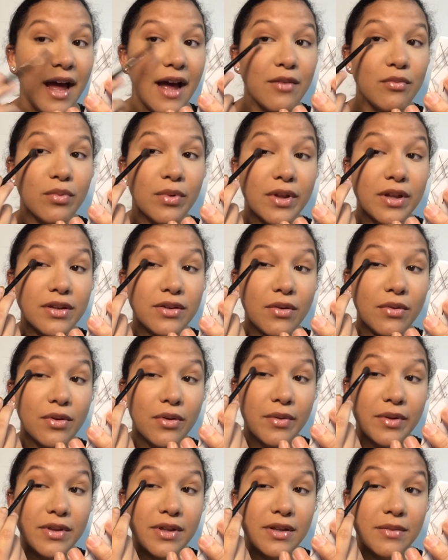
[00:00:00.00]
I really don't
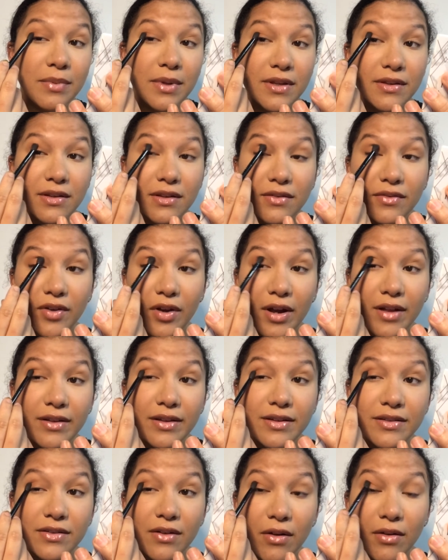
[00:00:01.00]
know what these pieces of your
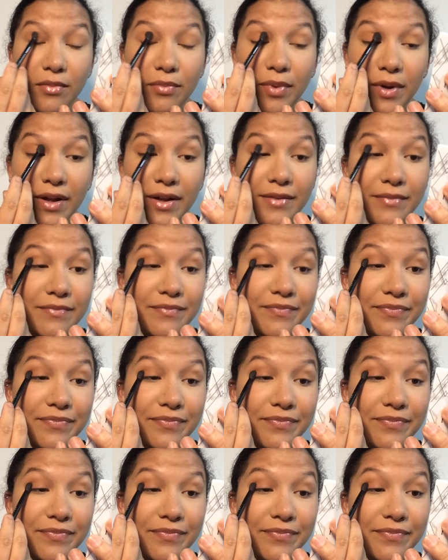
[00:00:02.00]
eyelid is called, but